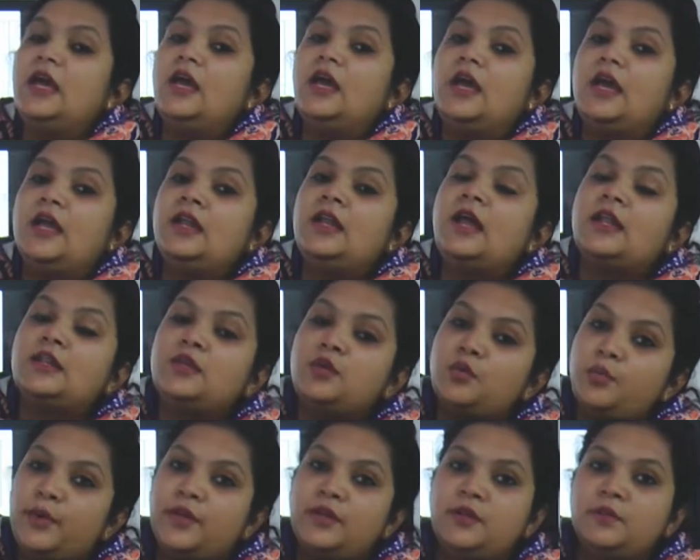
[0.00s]
In
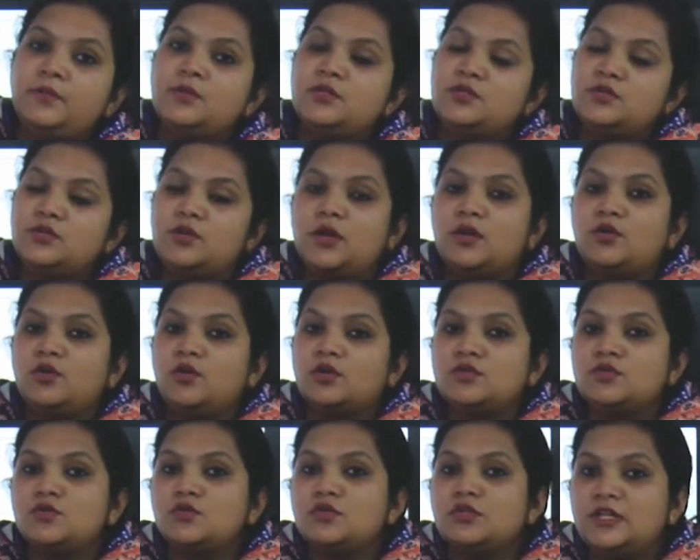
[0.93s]
other way, the merger can
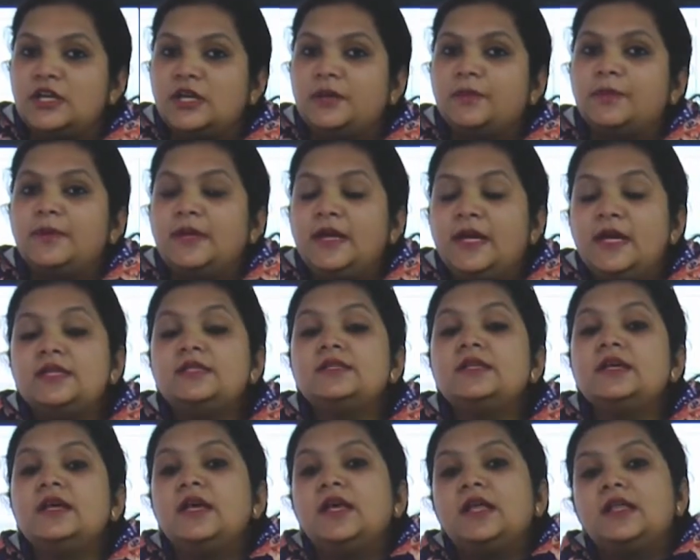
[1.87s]
also take
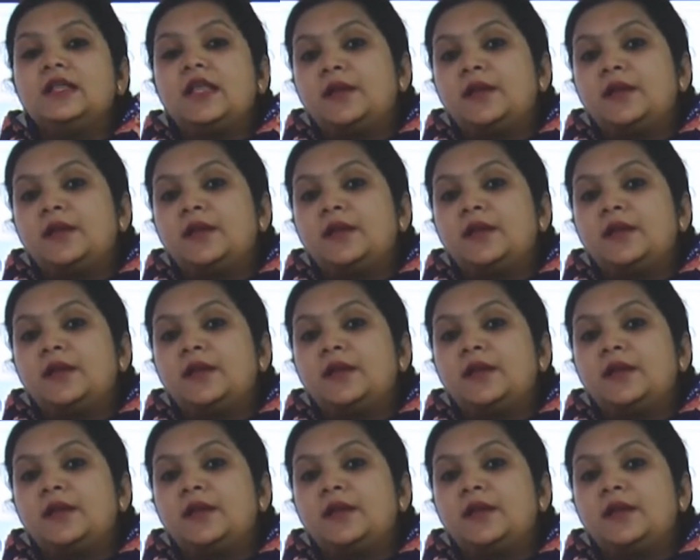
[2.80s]
place.